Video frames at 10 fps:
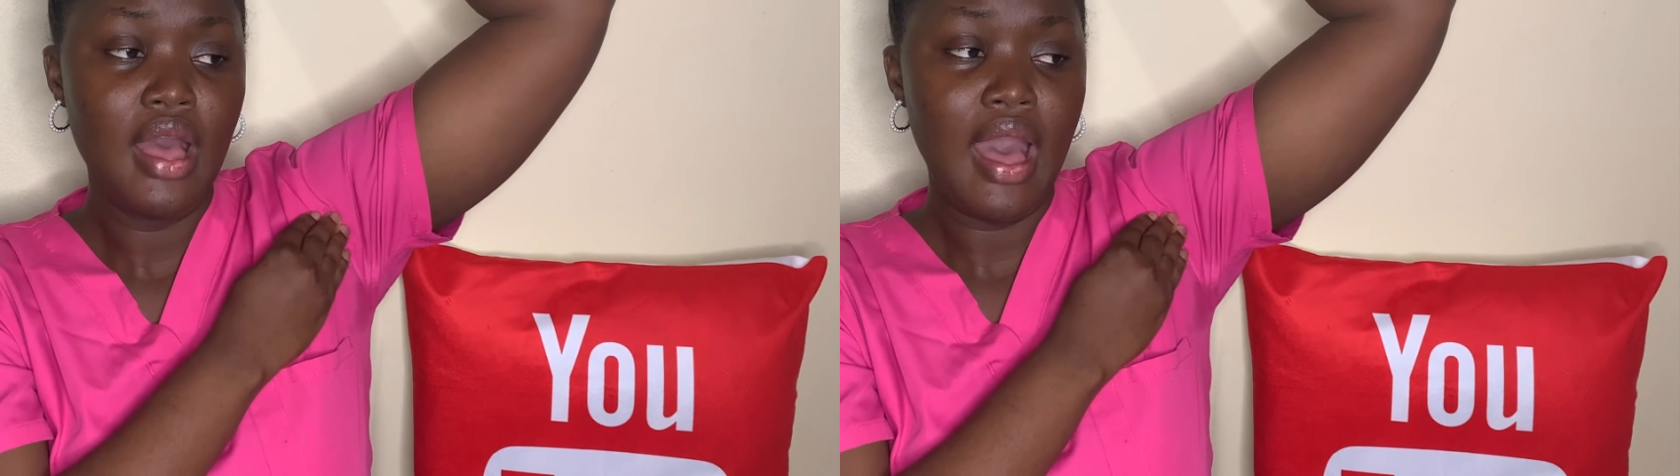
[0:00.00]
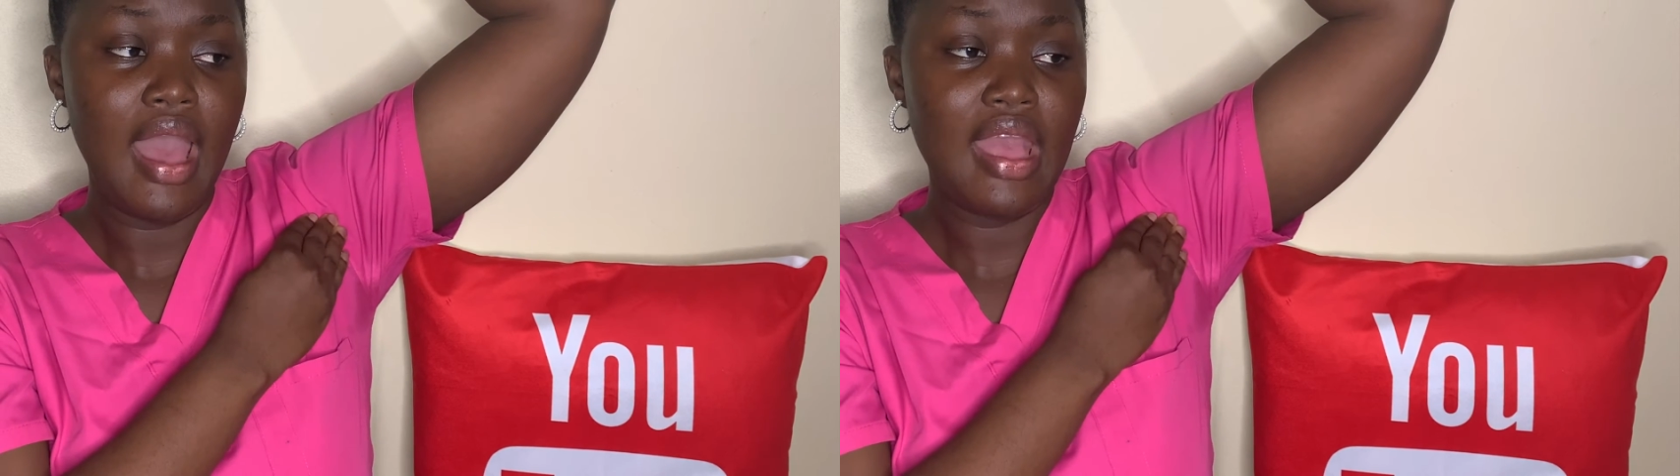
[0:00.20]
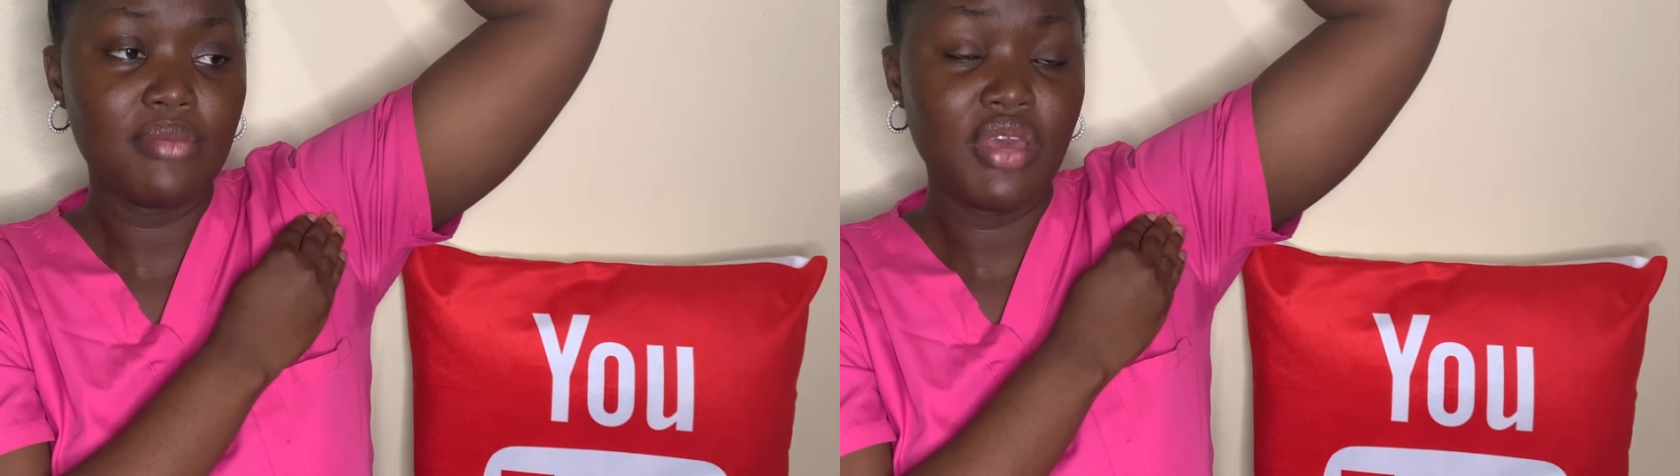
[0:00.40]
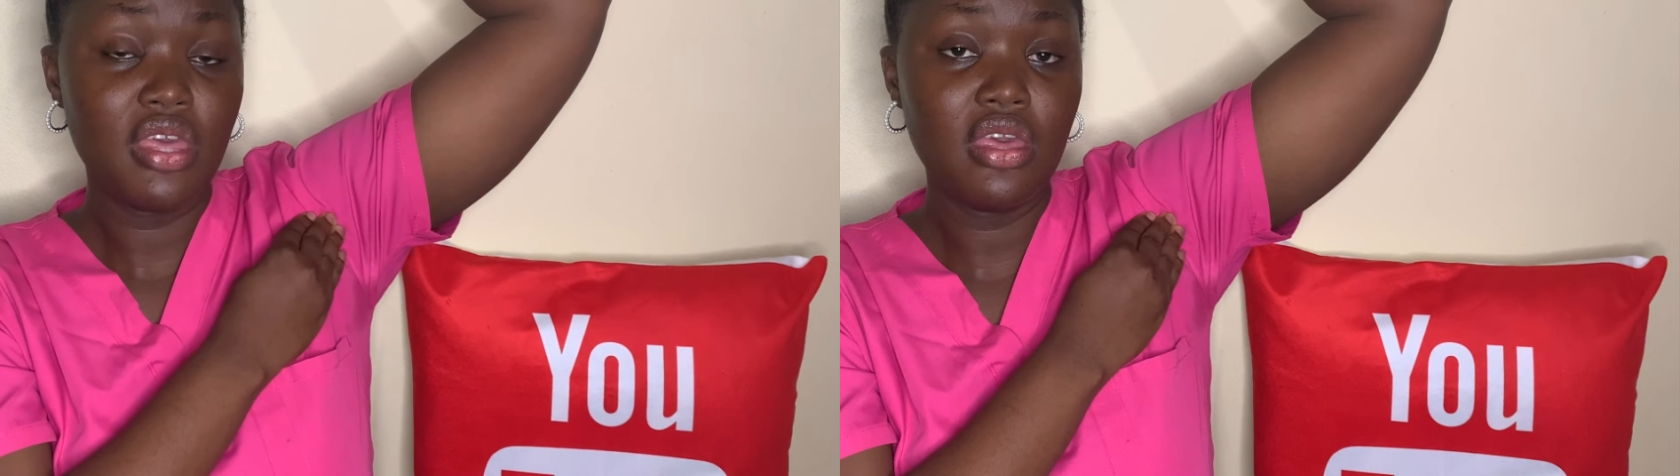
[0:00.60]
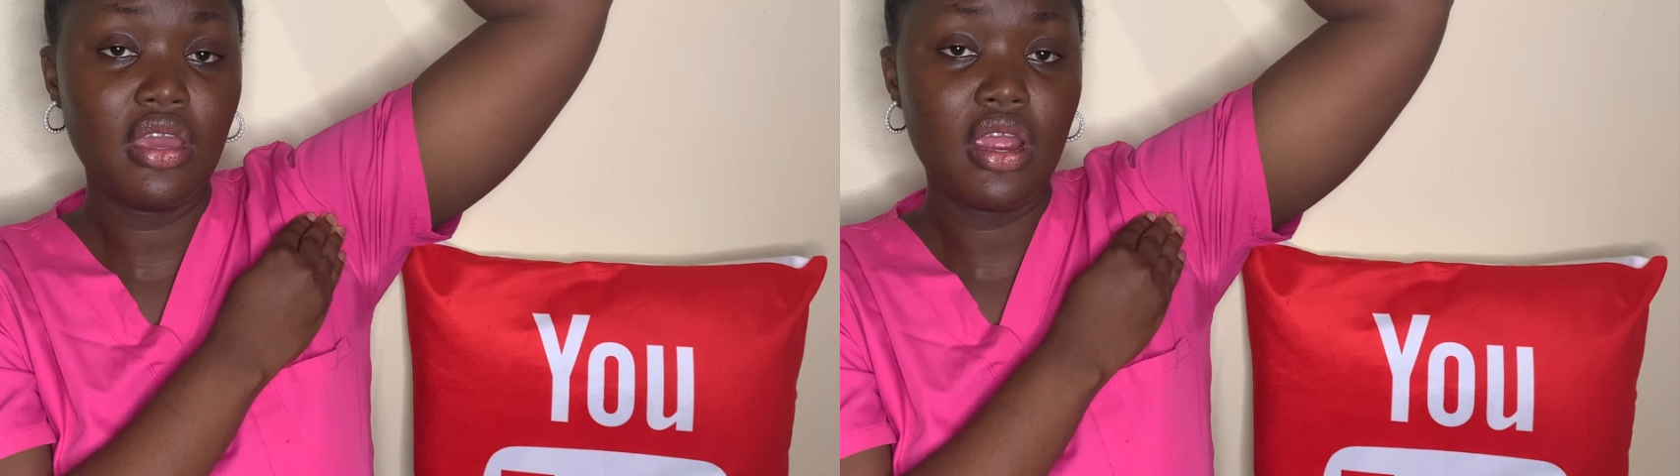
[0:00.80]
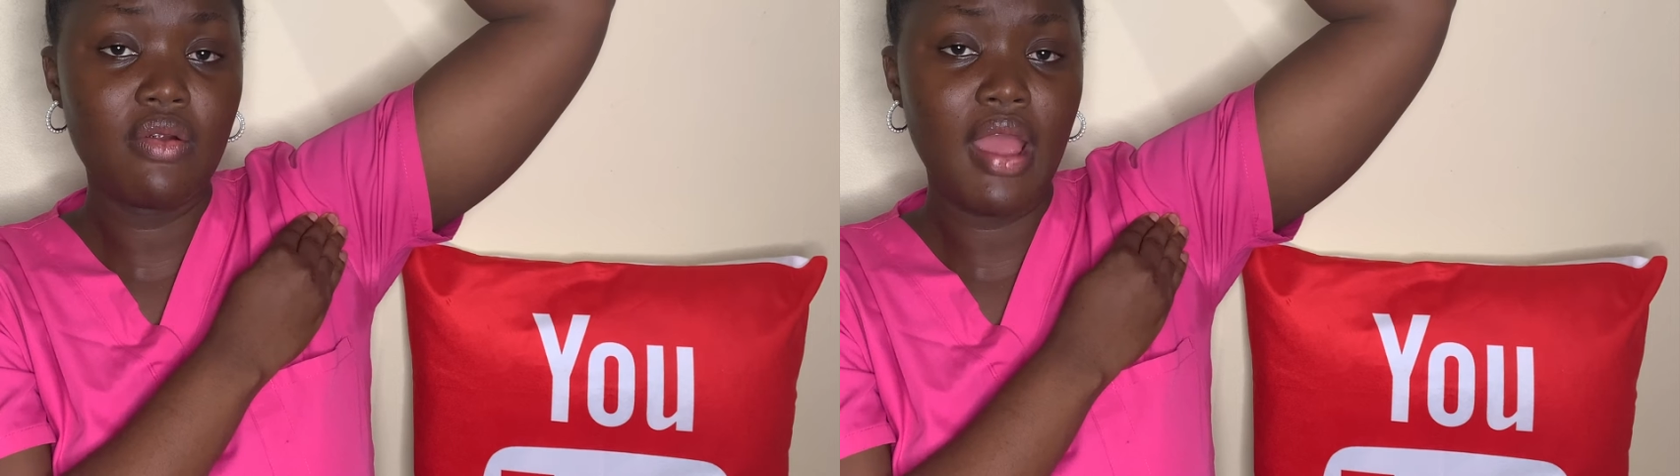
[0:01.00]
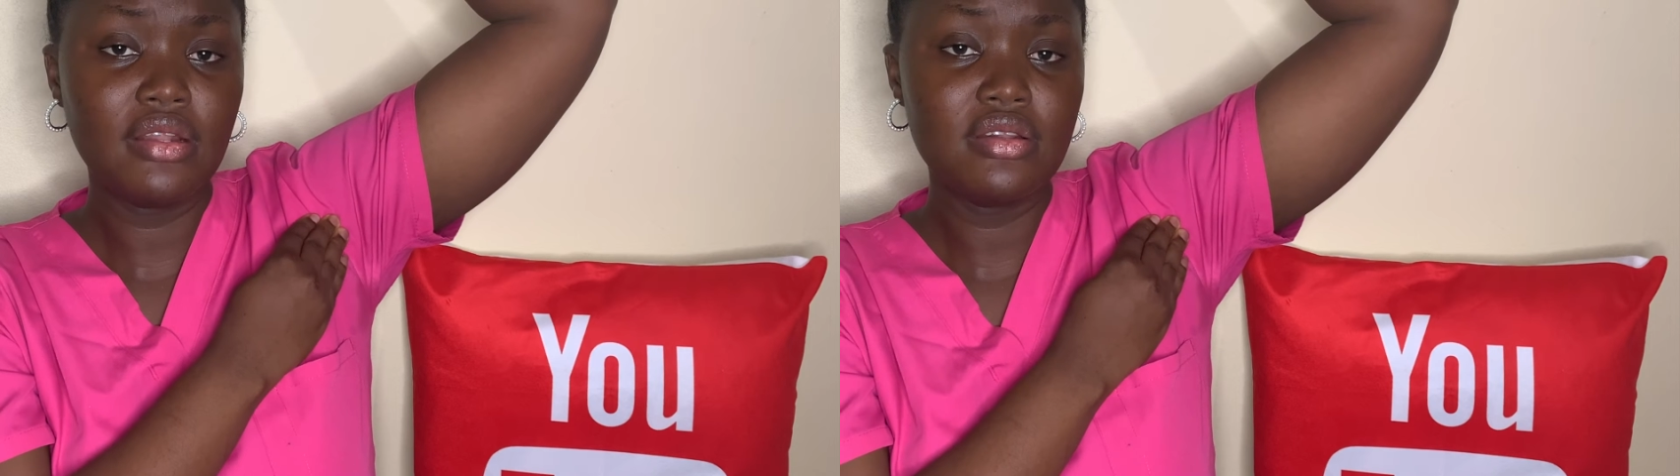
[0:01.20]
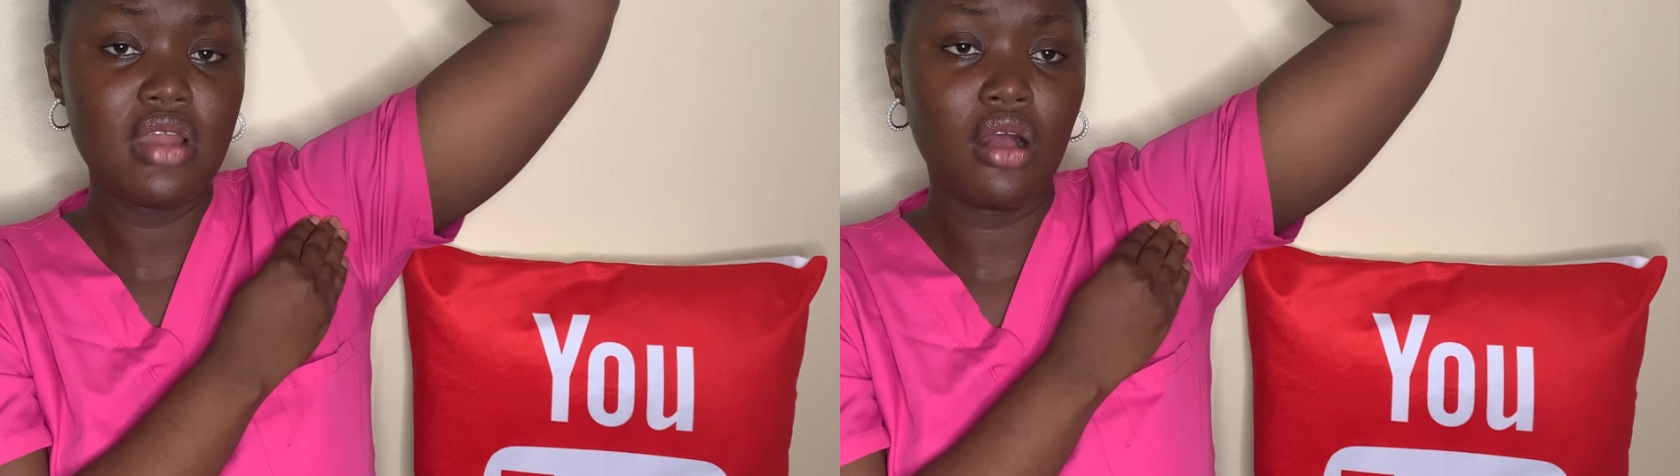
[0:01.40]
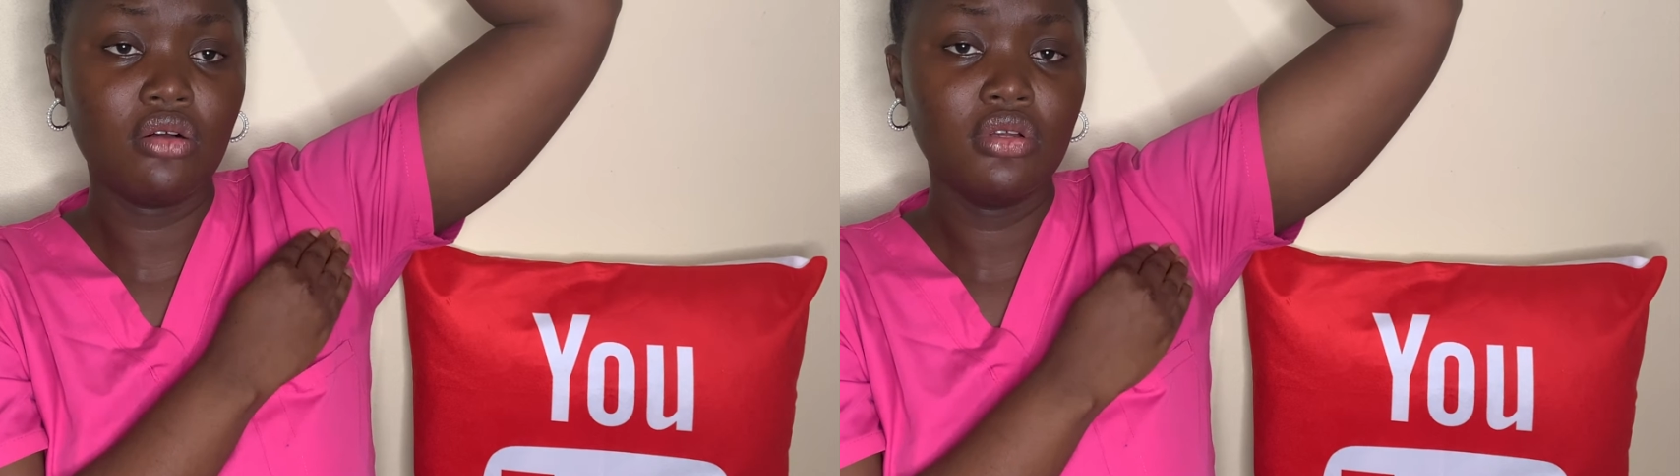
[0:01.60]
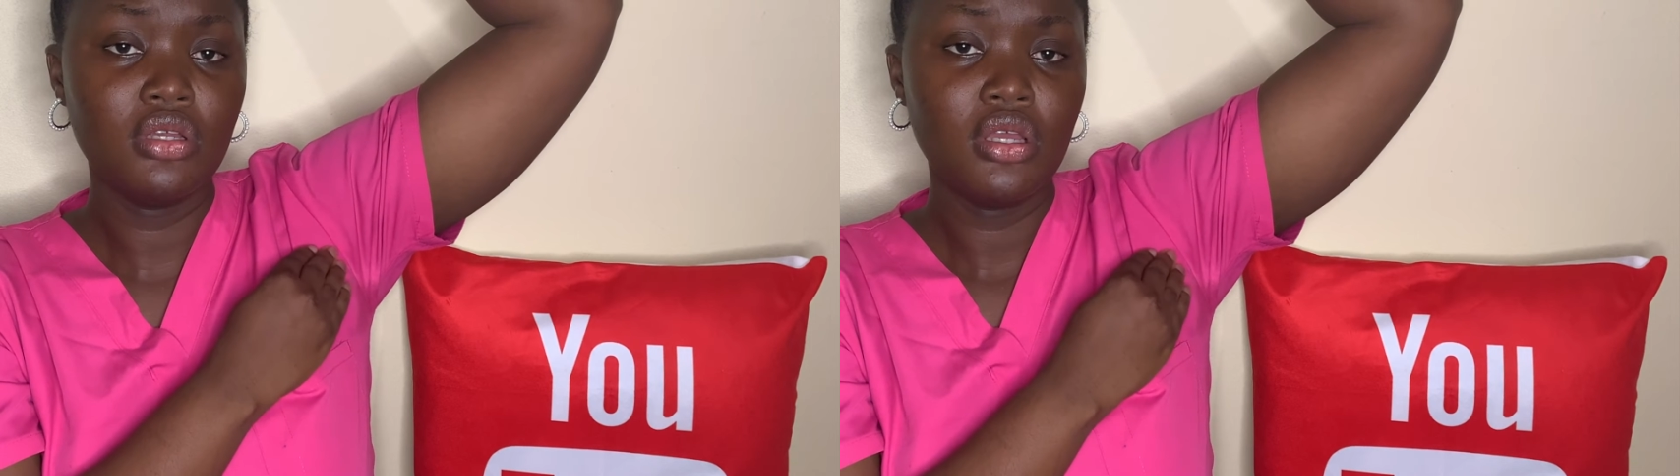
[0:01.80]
I am here right now,